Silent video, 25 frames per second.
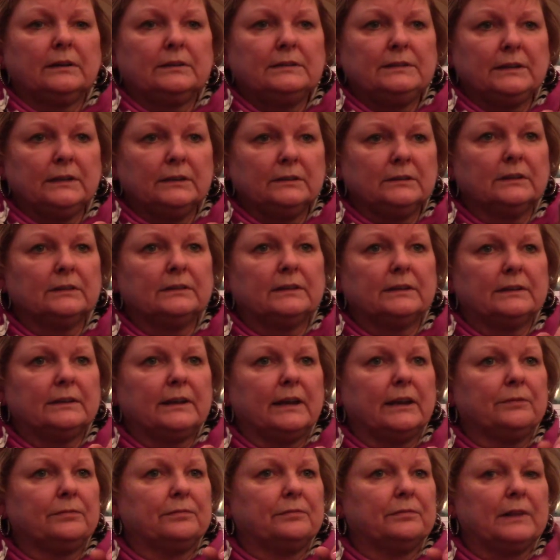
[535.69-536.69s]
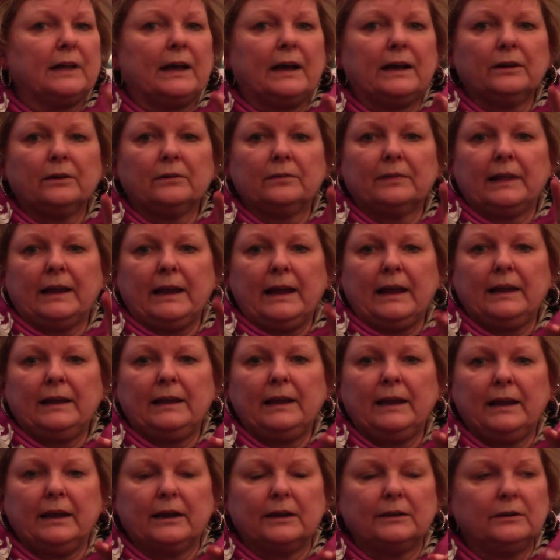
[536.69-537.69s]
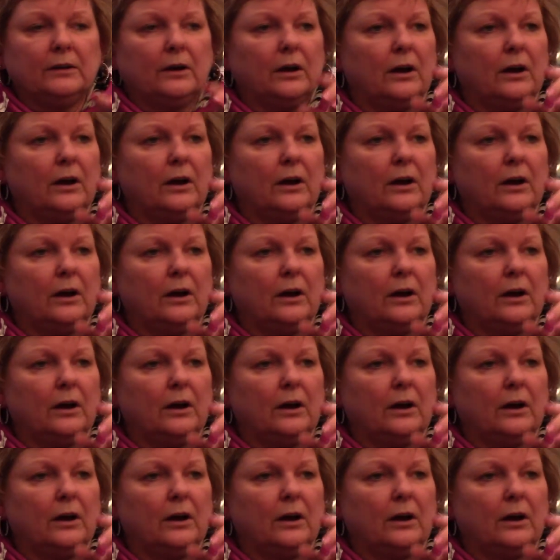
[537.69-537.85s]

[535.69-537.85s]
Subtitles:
deal of the day flyer that I had